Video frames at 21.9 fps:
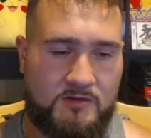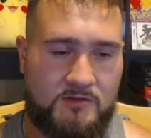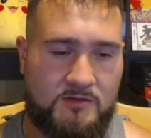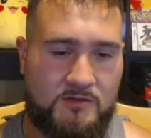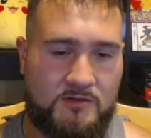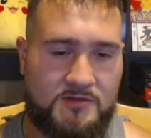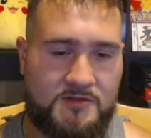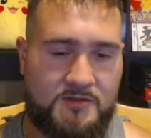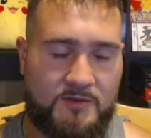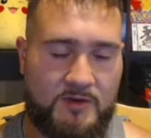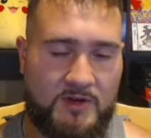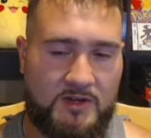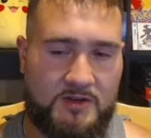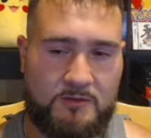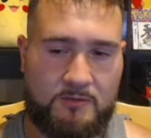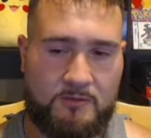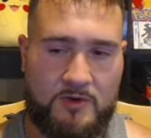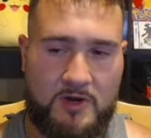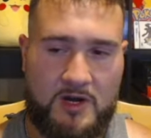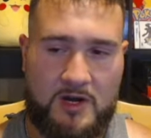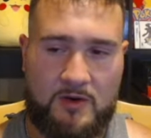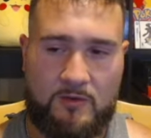So we got the
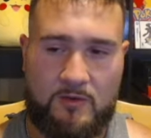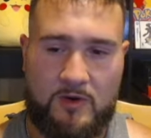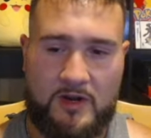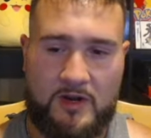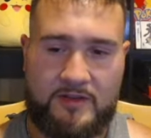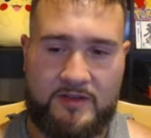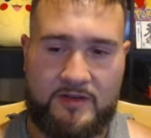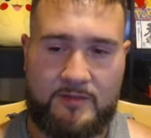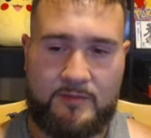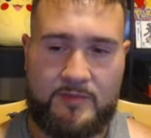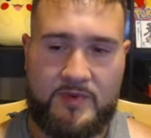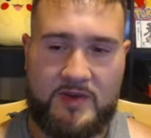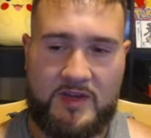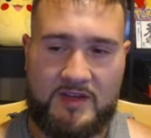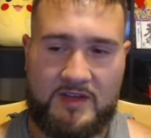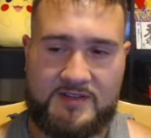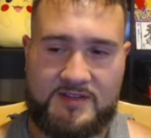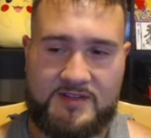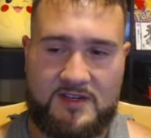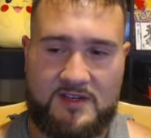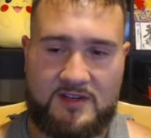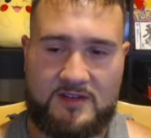raw one and the
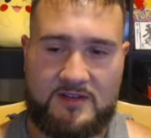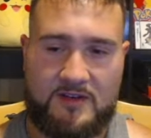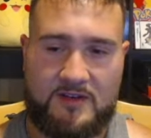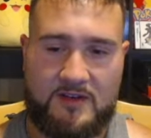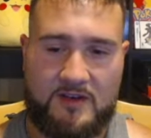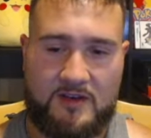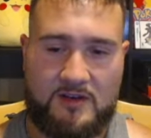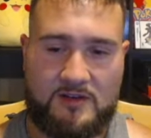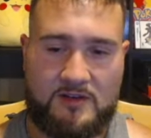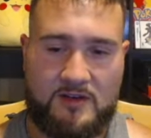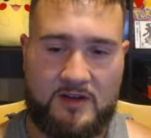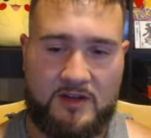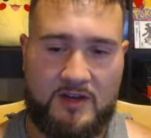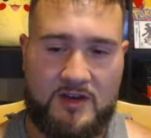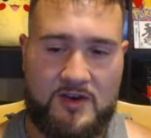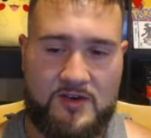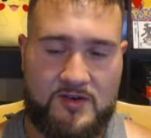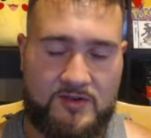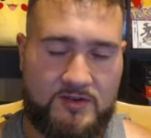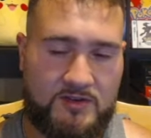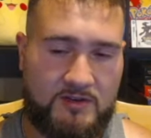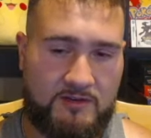PSA 10. I
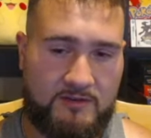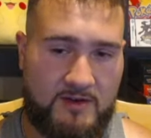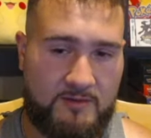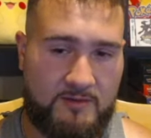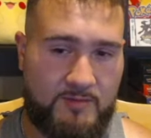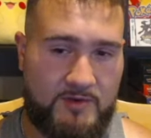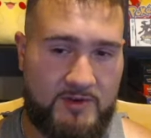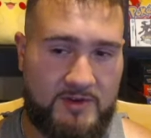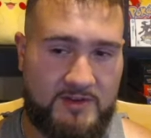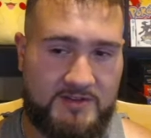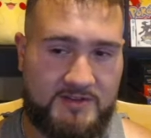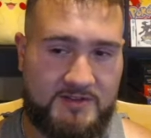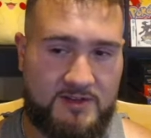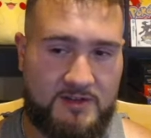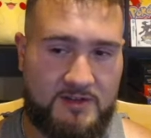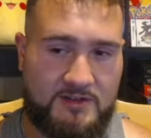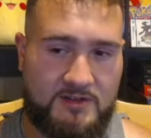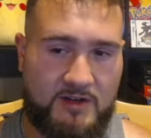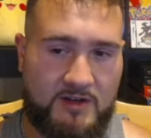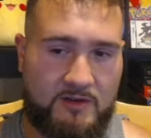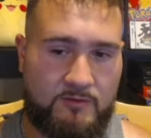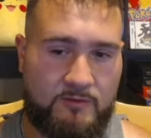guarantee that PSA
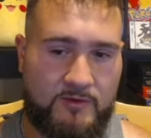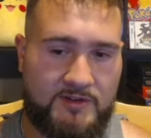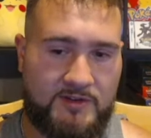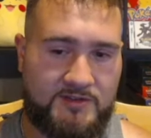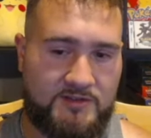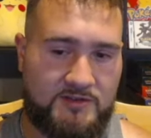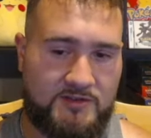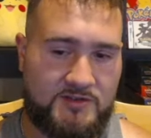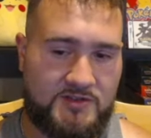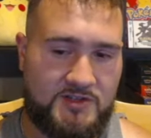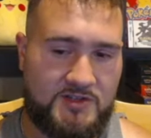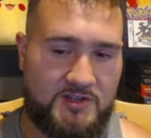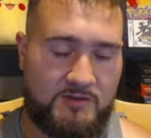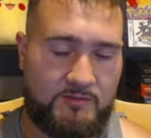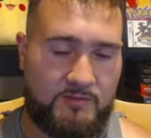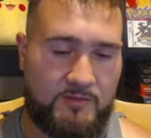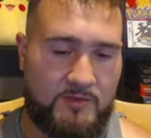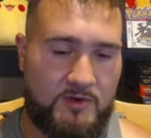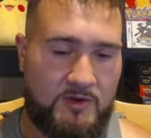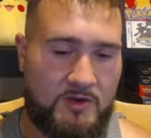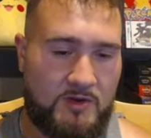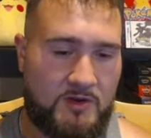10 wasn't cheap.
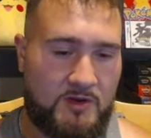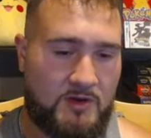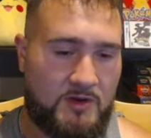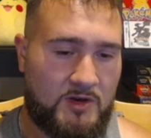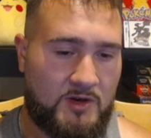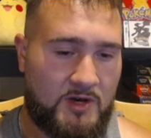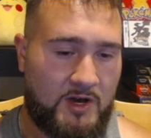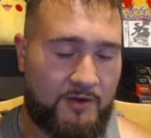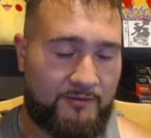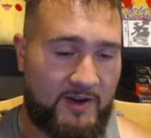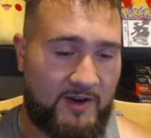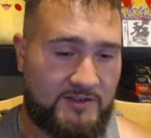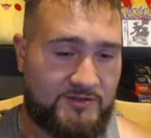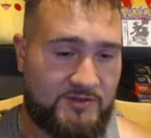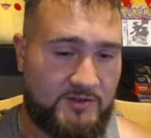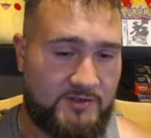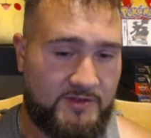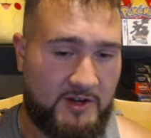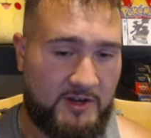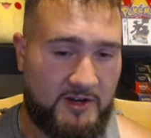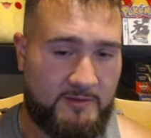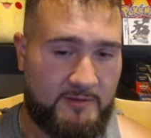I've actually
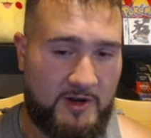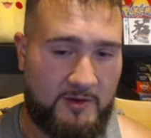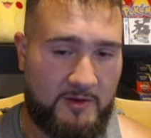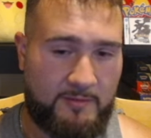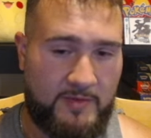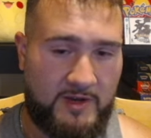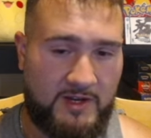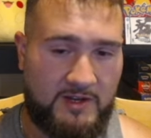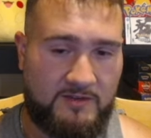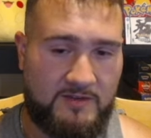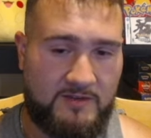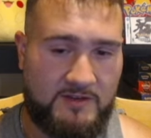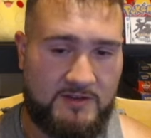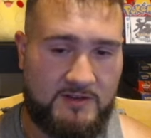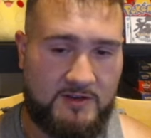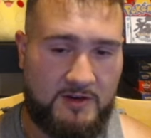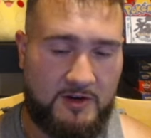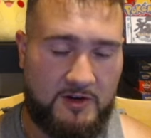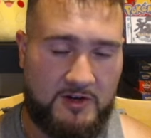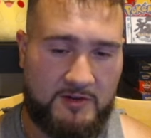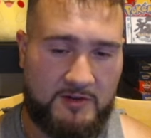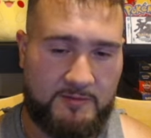thought about picking this
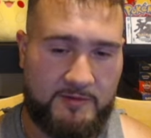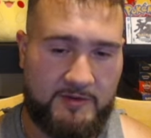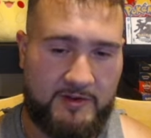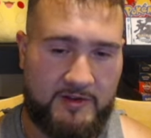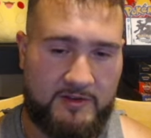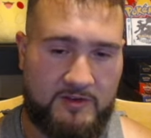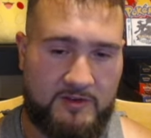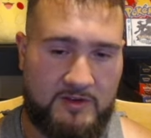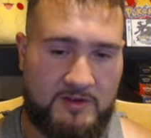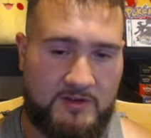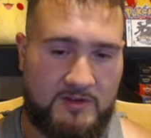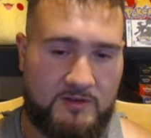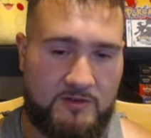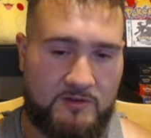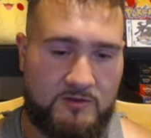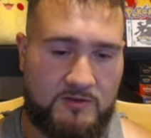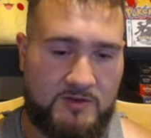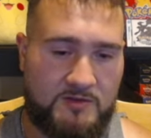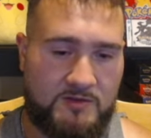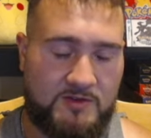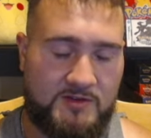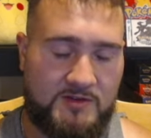card up lately too,
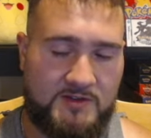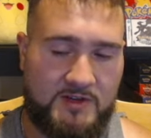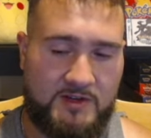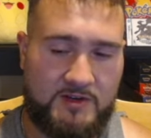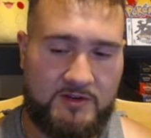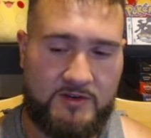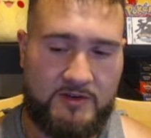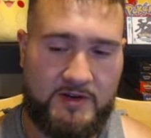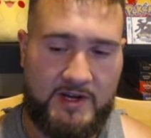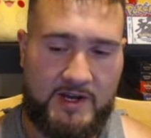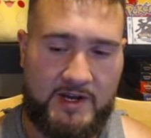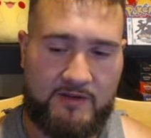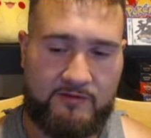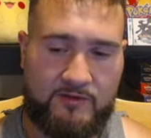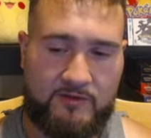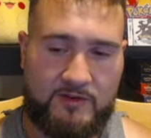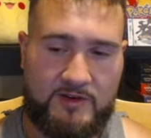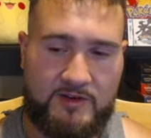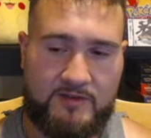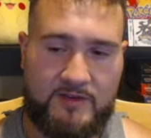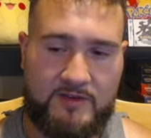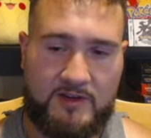just because I don't have one.
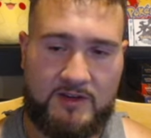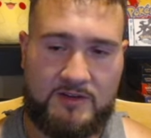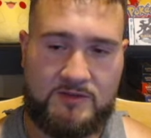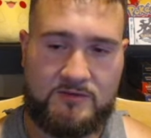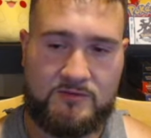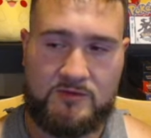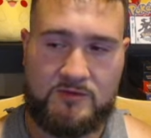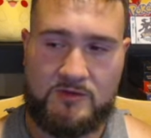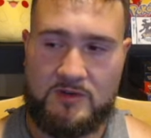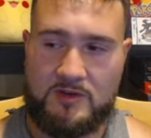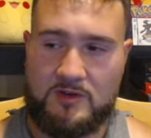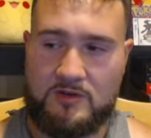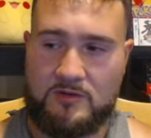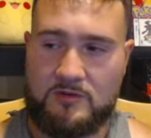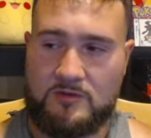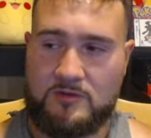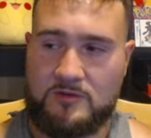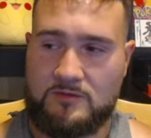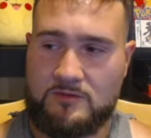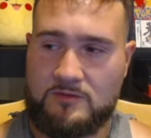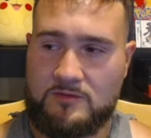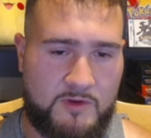I think it's really
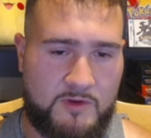cool.